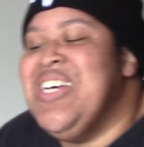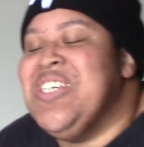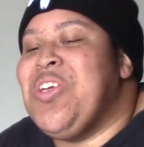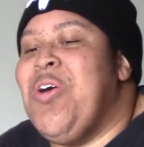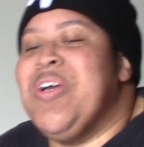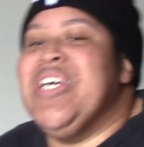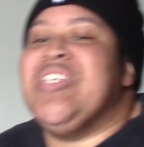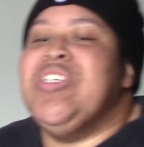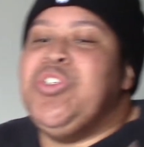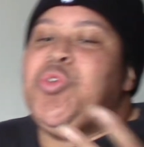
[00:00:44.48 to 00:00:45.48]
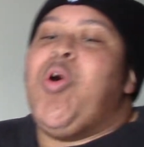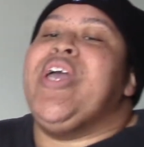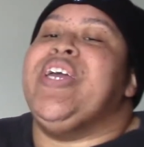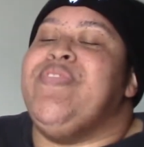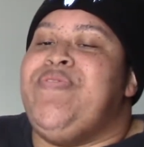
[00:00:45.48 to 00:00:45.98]
So I don't get to enjoy
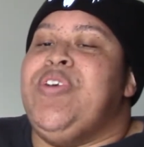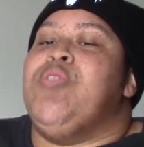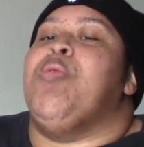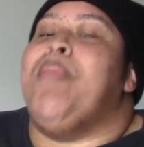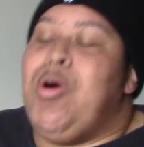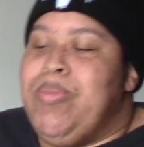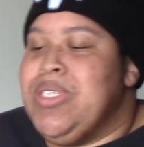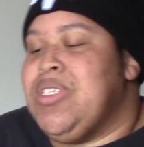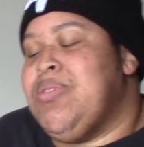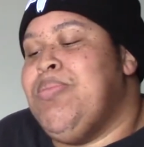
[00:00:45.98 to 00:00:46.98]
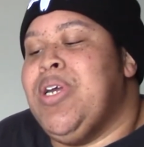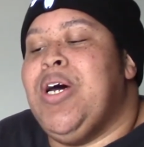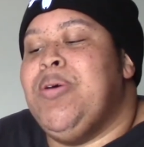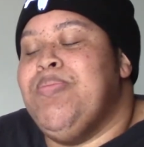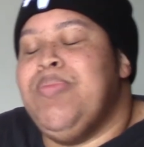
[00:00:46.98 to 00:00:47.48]
it and feel the moments.
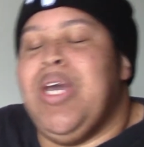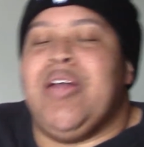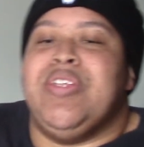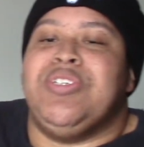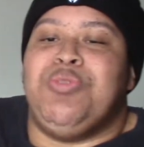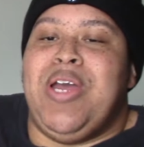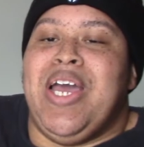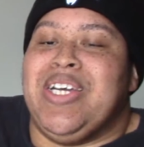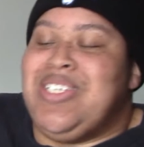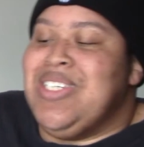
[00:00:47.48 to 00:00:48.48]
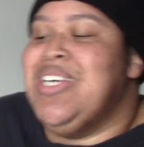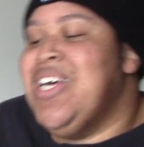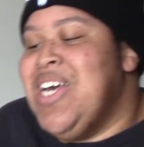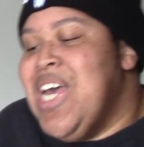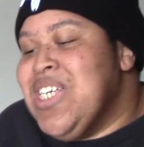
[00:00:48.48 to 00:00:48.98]
But yeah, this reaction
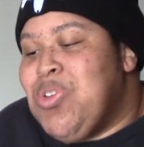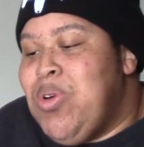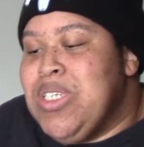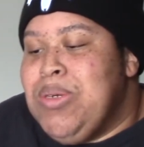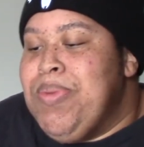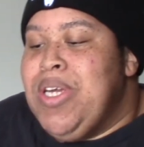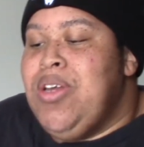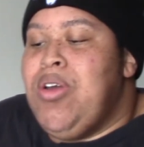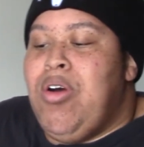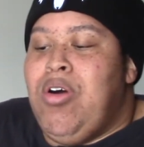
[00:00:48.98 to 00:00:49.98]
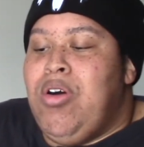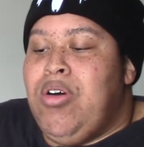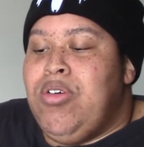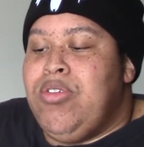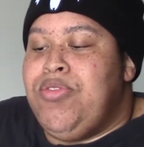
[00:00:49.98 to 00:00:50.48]
is going to be
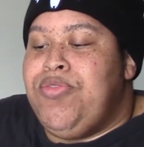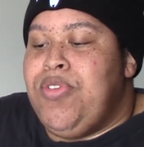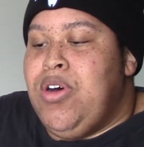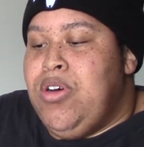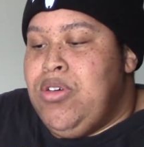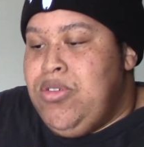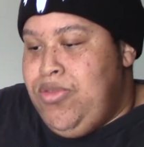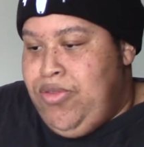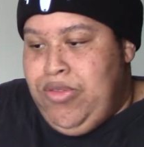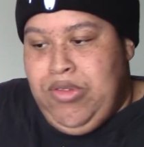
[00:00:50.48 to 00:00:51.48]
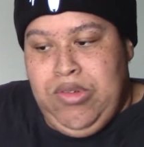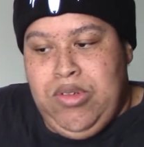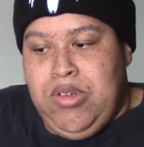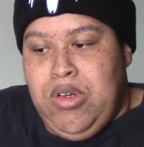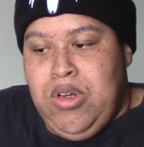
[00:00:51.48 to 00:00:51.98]
off of
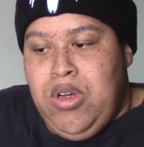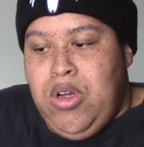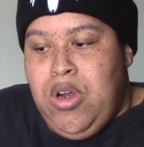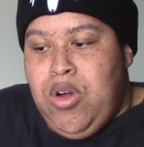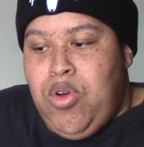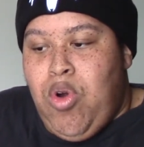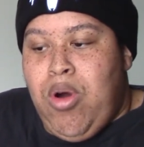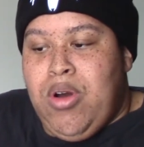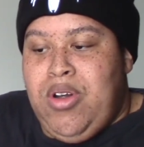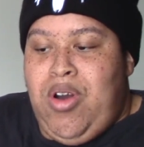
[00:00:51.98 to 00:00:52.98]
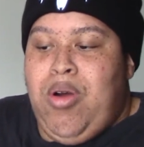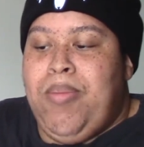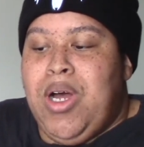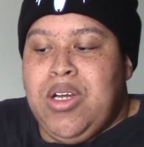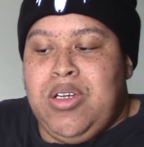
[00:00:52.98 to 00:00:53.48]

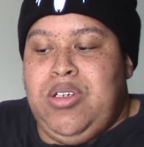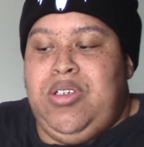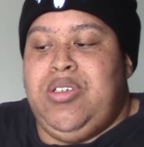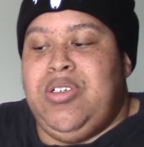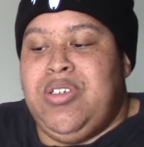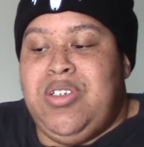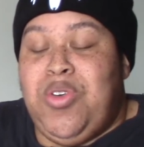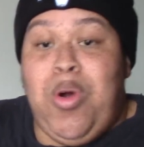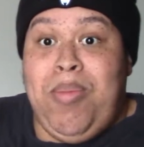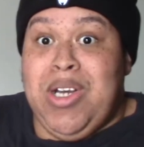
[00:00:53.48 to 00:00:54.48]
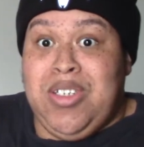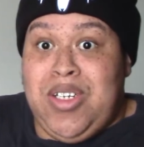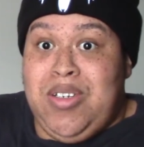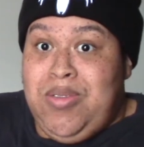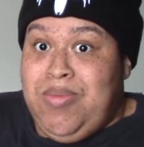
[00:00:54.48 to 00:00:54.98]
Narmok's
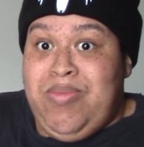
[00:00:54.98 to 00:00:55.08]
channel,